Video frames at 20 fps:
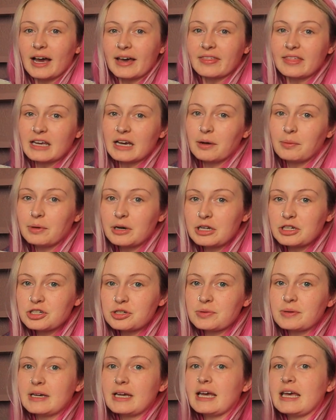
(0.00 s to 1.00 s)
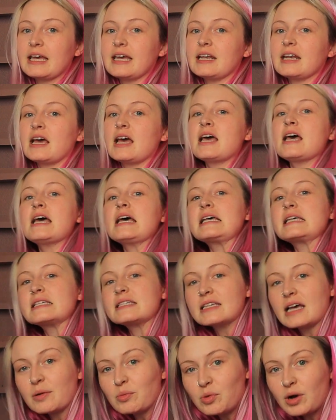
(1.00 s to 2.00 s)
I think I want to do it in
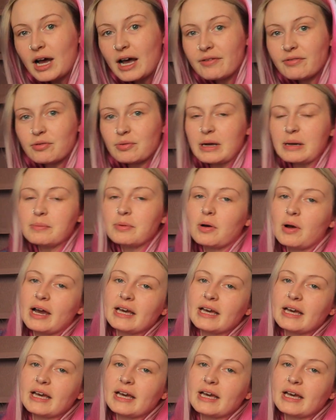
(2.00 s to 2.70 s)
somewhat of a rainbow.